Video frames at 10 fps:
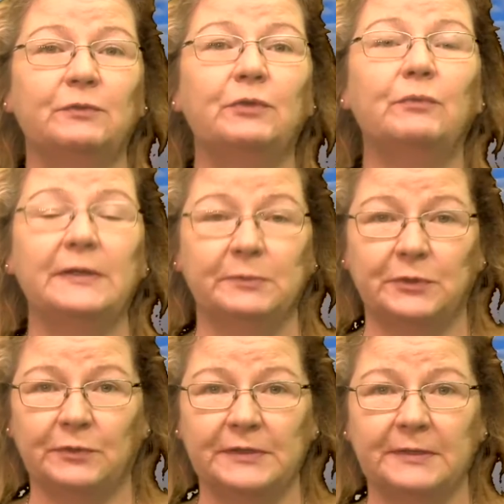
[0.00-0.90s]
with
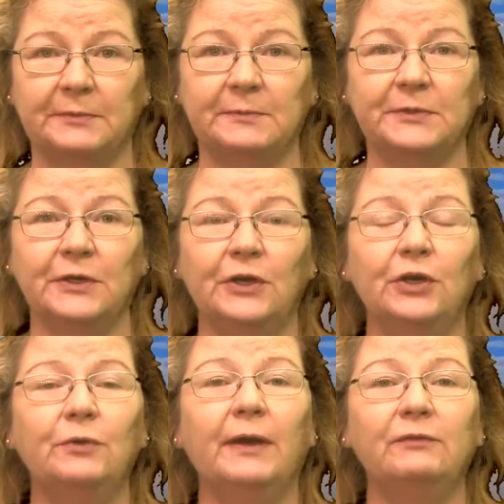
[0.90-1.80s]
respiratory symptoms
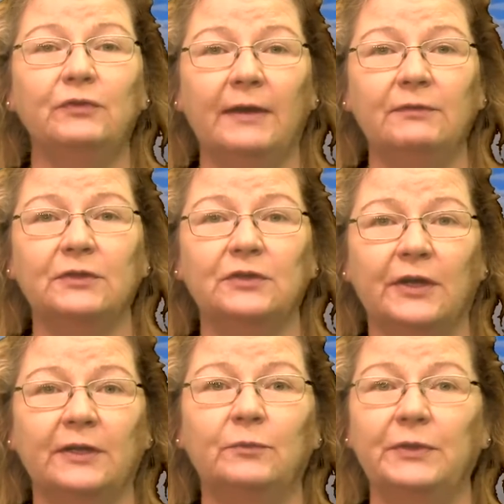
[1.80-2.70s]
who have traveled to
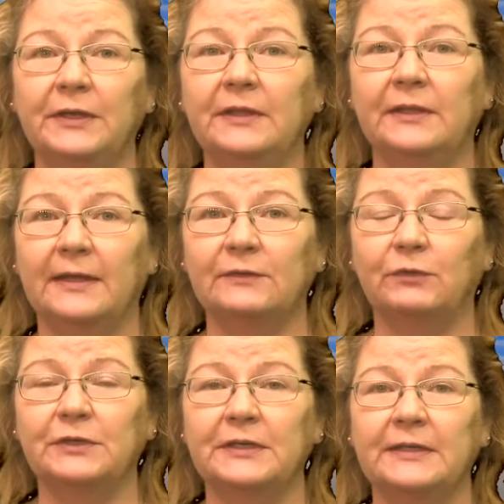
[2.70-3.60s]
China within the last
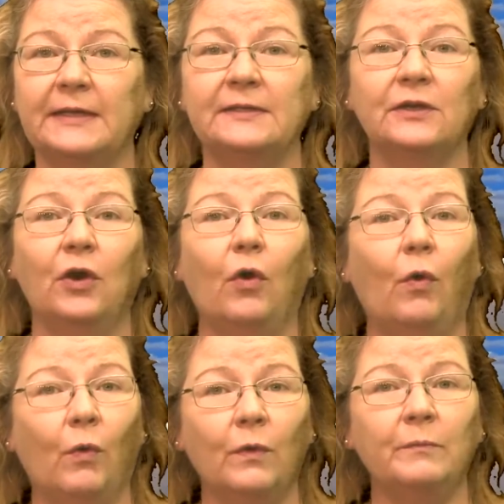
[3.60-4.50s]
14 days
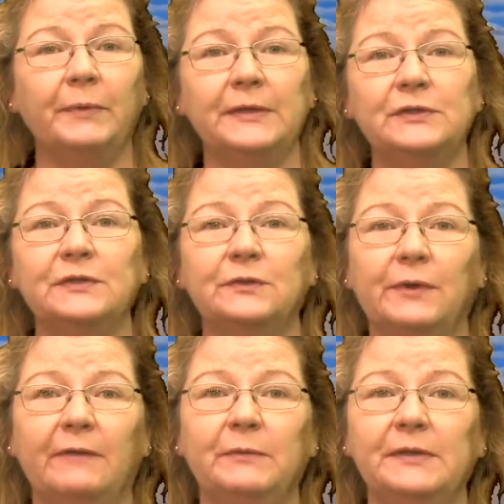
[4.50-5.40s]
or patients who
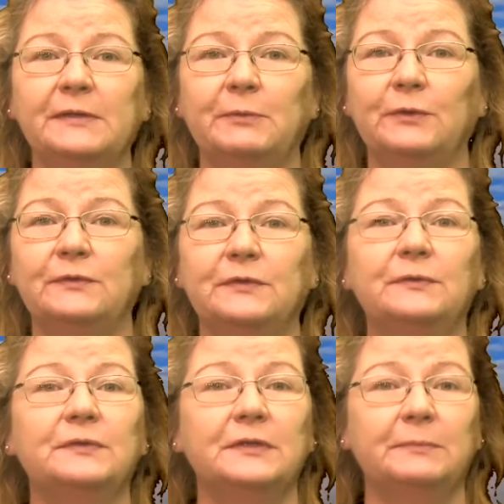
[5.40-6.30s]
have been exposed to
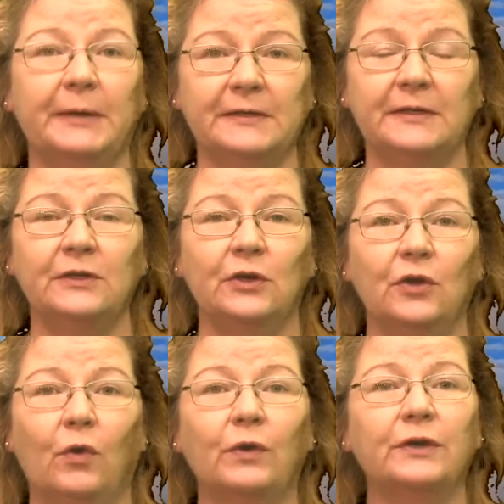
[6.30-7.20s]
suspected
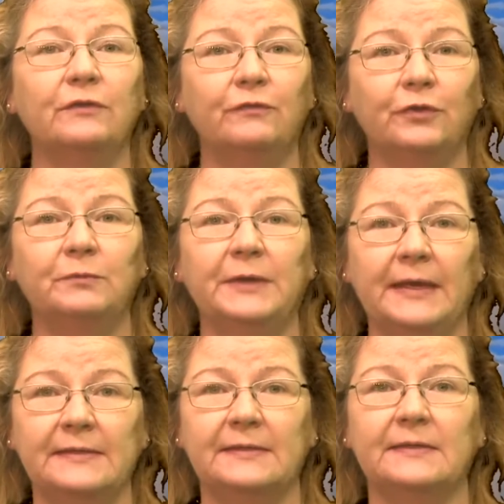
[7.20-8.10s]
or confirmed
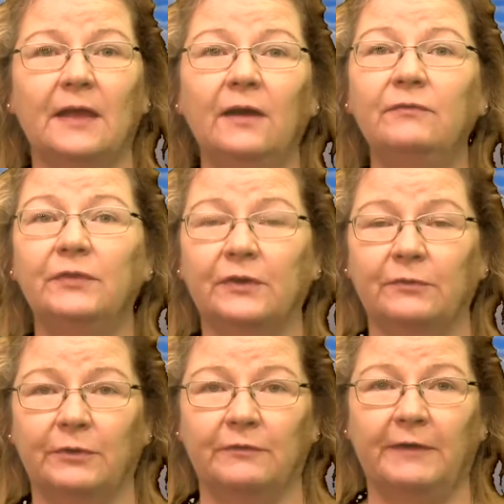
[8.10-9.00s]
cases of the
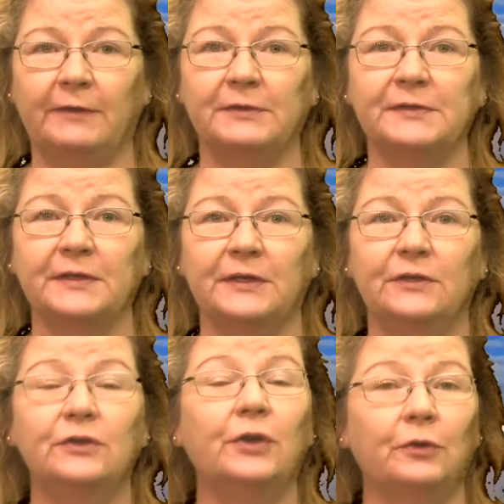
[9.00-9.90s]
coronavirus
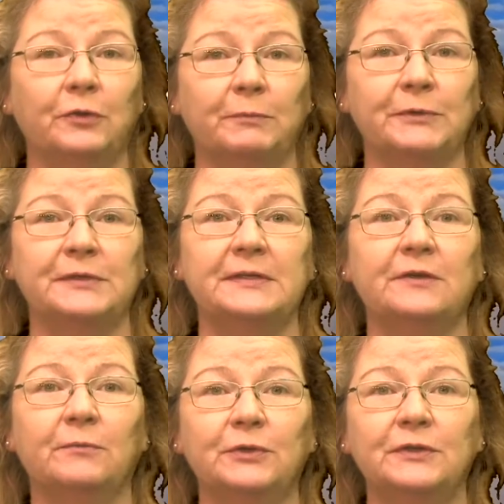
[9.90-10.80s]
to go to Mercy's
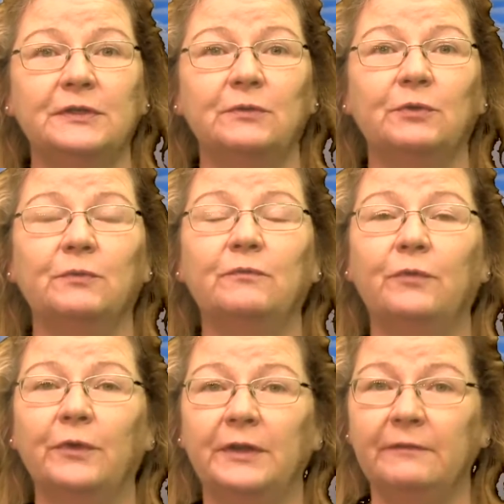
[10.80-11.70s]
emergency room
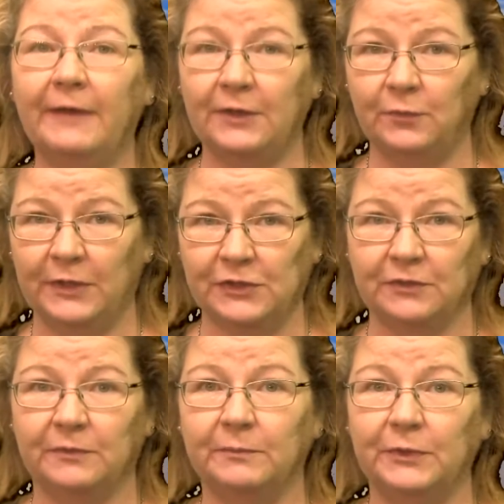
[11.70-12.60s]
for an
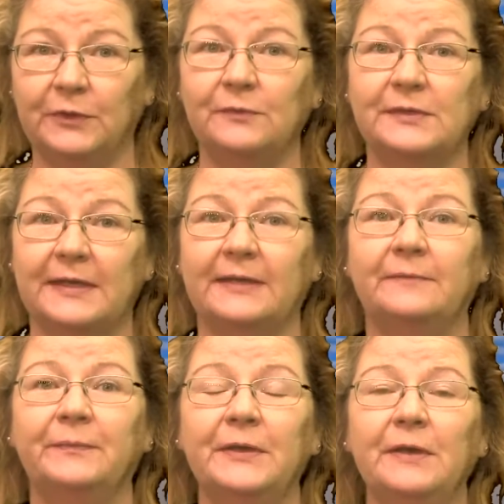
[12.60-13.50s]
evaluation, McCune said.
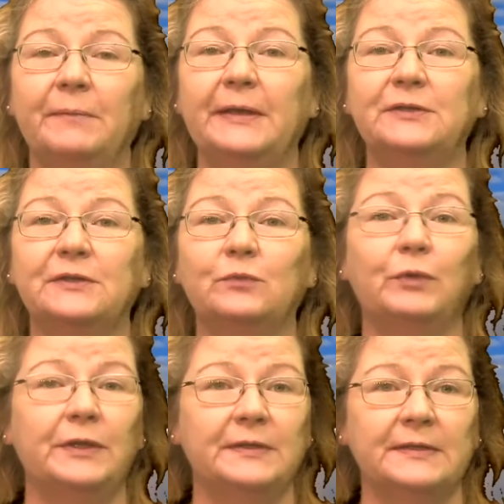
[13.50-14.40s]
Patients
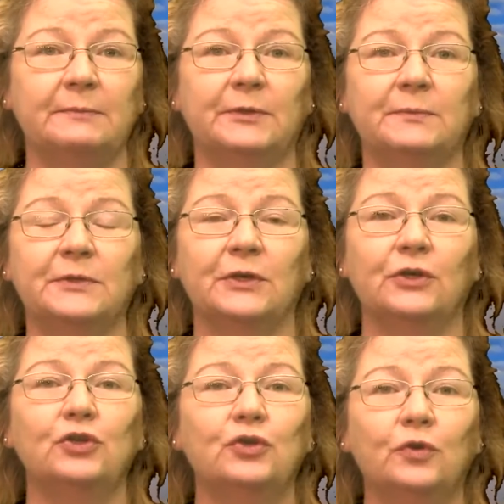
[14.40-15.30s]
with the symptoms
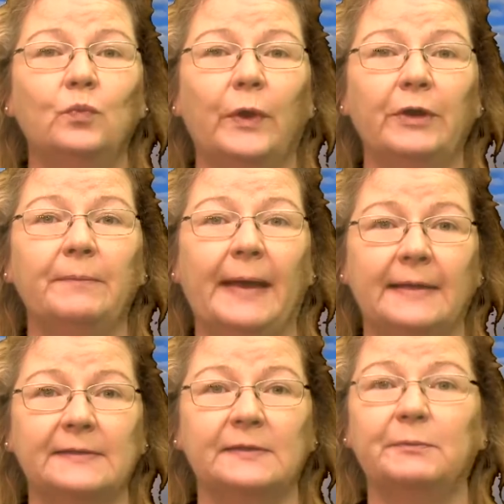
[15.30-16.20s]
should wear
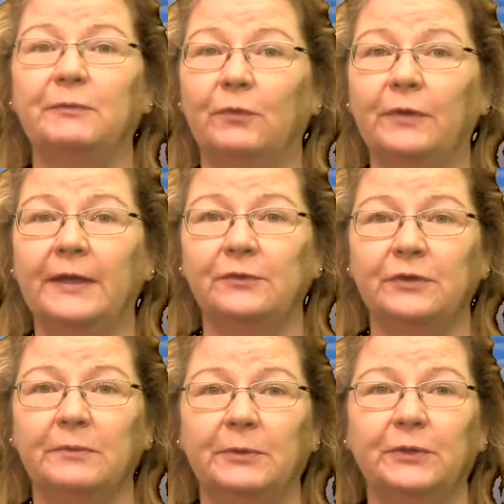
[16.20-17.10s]
masks before
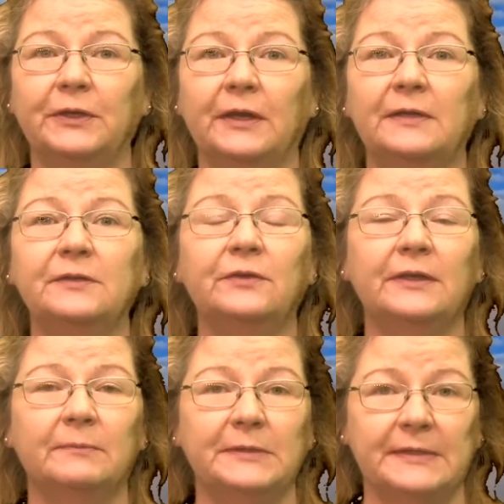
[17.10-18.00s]
entering the building until they
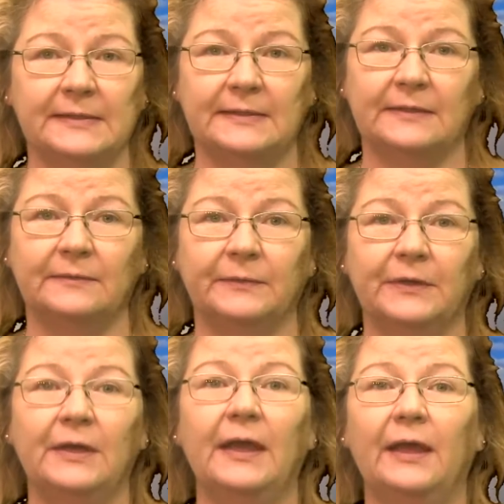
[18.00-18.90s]
can be tested.
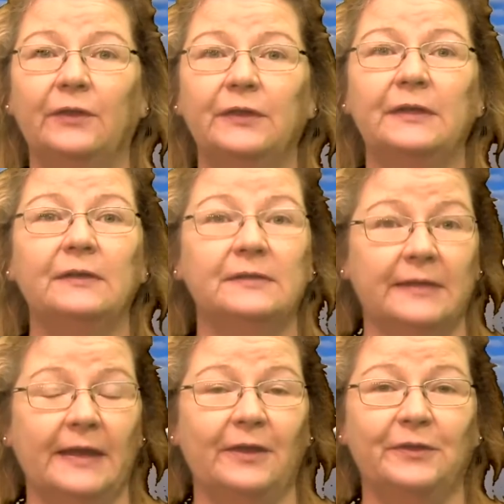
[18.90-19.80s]

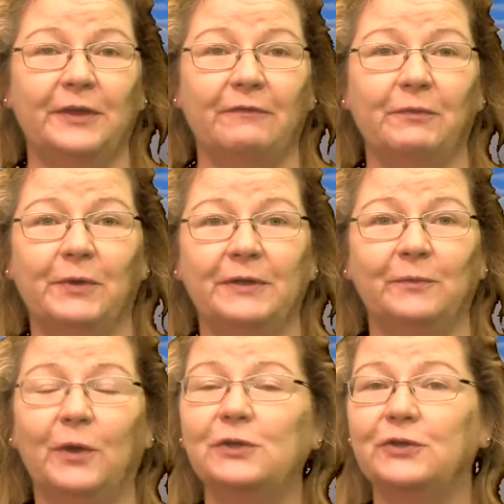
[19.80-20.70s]
Stay healthy, everyone.
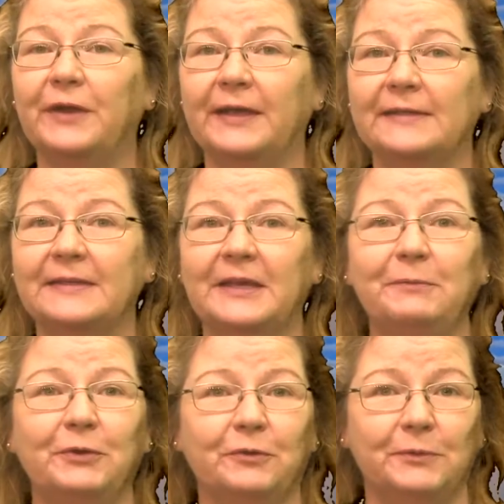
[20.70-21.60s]
Wash your hands,
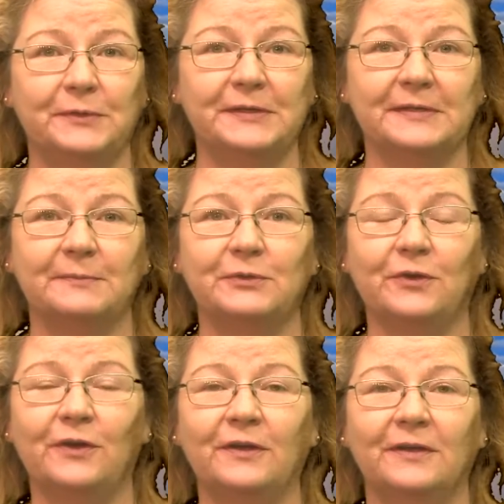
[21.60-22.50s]
keep your immune system
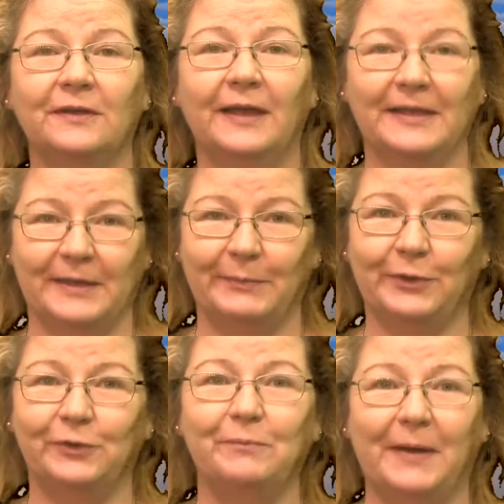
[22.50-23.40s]
strong, and keep a
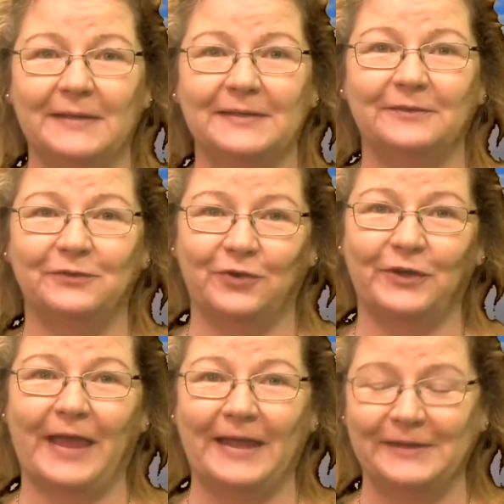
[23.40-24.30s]
good, positive,
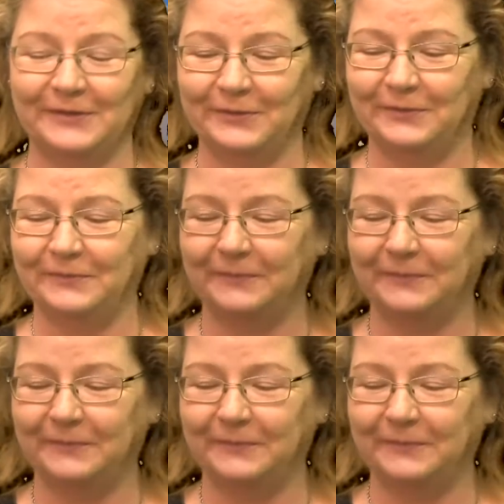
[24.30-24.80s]
strong attitude.